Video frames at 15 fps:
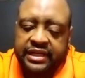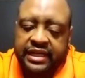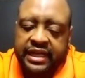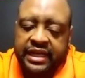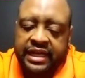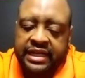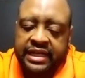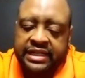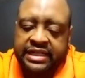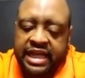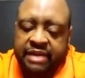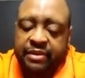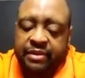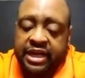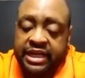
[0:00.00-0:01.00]
and a
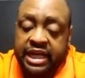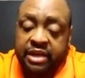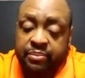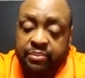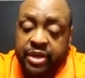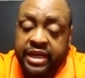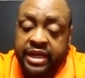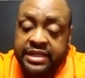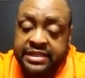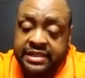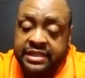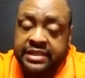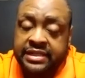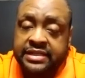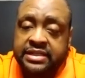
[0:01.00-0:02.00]
day-by-day
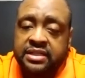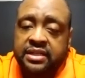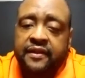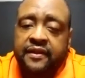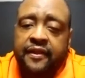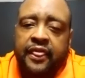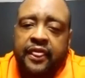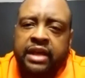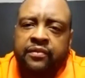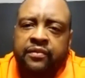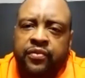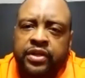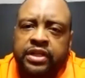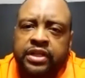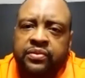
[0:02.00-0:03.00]
basis, and
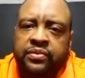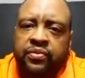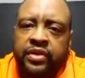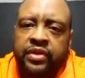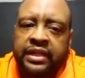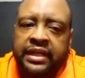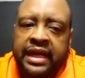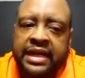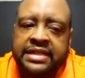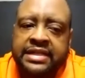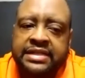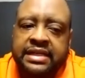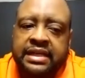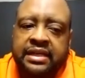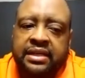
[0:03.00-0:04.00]
really
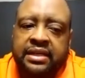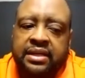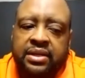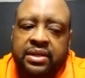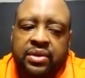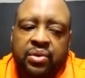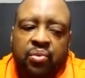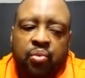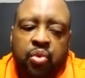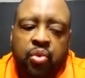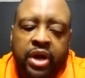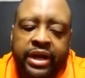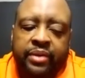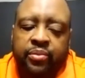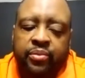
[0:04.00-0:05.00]
realizing what
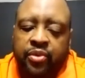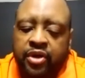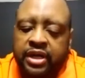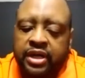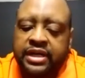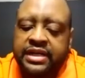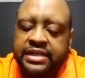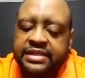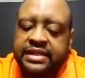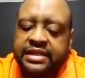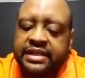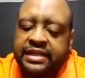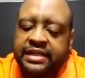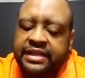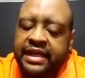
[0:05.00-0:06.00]
it was
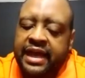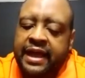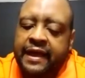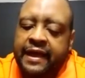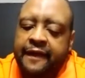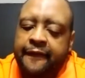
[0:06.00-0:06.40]
that,